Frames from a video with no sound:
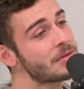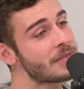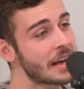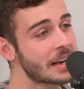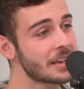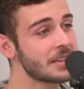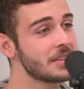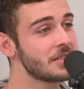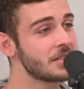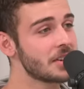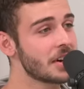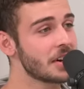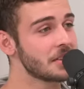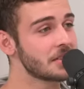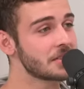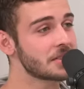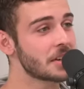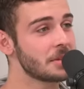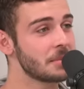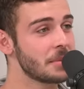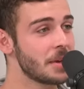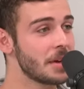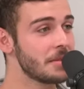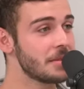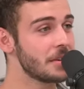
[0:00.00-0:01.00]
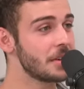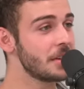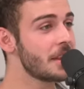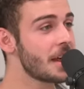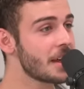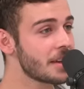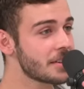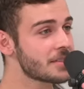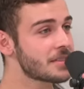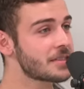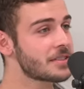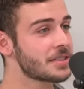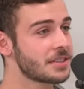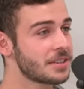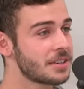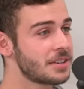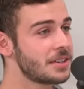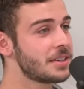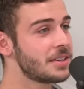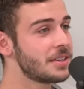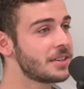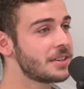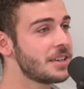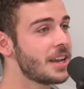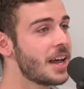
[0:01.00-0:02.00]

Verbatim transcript: Valentine's coming over. That's a good